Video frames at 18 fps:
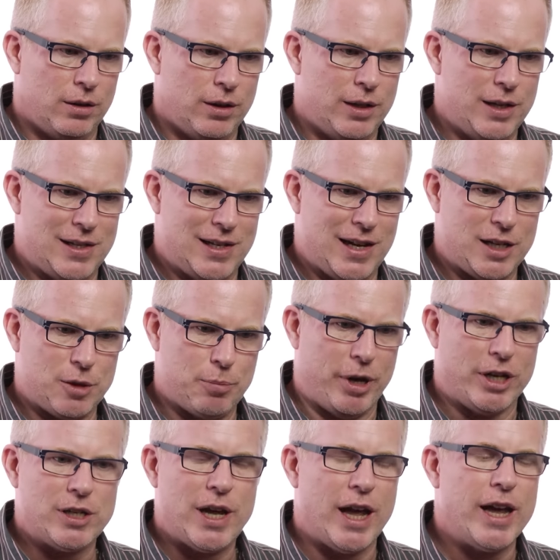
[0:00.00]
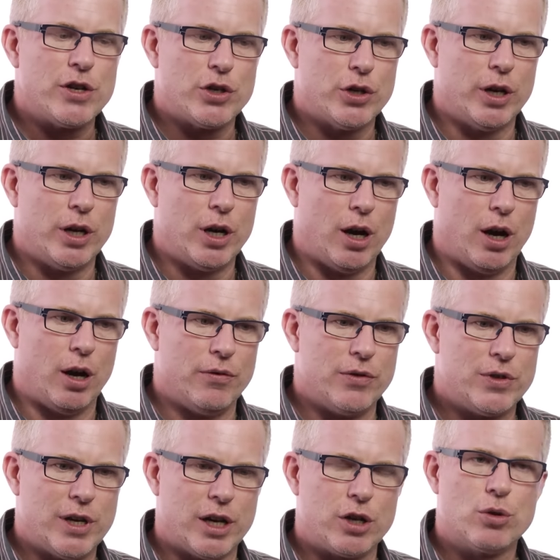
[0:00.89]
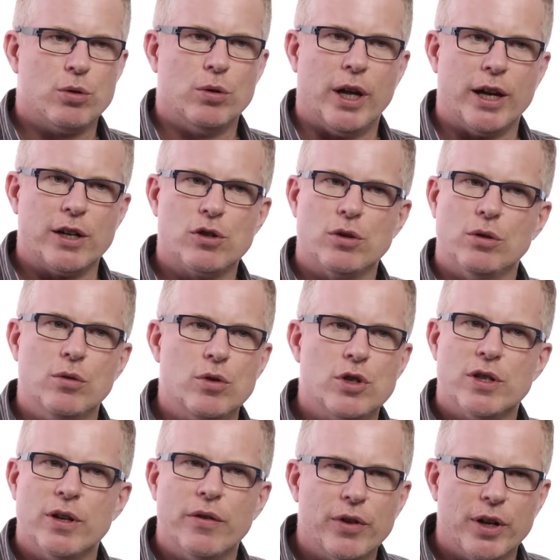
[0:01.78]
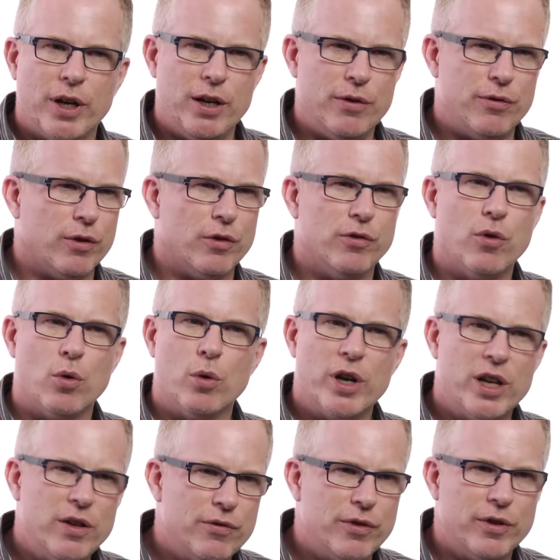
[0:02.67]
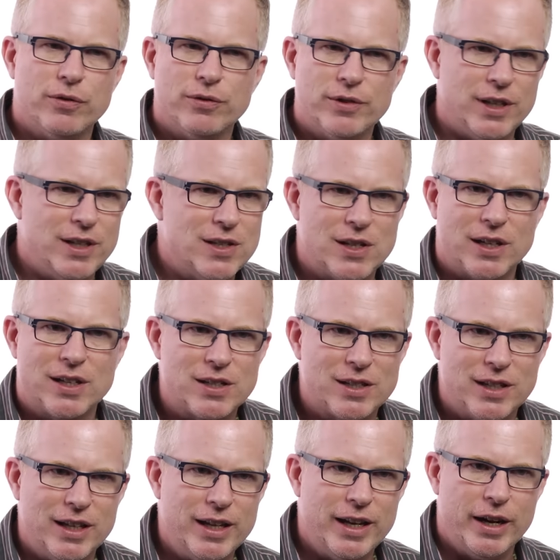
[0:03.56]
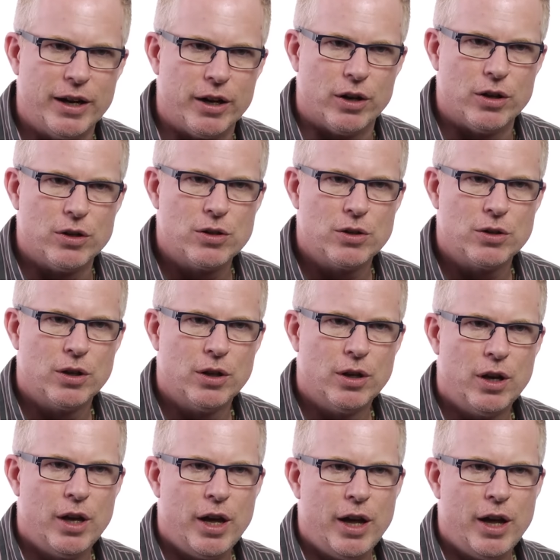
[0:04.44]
this expectation of sexual exclusivity for forty, fifty, sixty years,